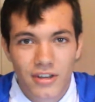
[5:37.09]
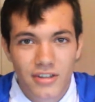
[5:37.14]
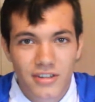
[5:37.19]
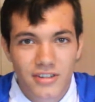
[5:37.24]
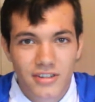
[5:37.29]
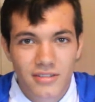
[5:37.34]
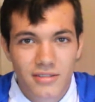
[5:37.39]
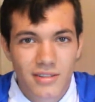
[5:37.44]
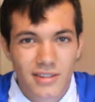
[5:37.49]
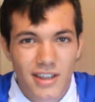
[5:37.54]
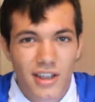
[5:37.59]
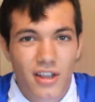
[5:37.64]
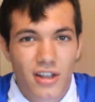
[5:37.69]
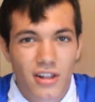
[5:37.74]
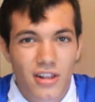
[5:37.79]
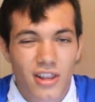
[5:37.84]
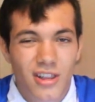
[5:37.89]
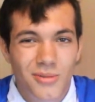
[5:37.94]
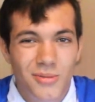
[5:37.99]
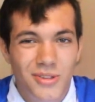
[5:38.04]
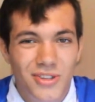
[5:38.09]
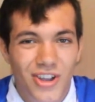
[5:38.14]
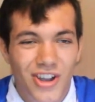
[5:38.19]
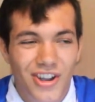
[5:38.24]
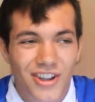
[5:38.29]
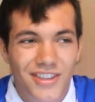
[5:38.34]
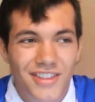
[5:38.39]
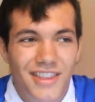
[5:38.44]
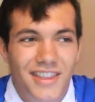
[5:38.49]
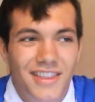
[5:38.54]
It's like a club
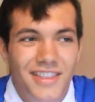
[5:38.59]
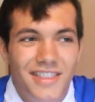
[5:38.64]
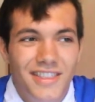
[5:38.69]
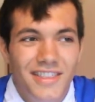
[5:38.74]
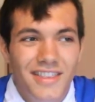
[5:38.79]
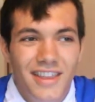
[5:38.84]
song, and then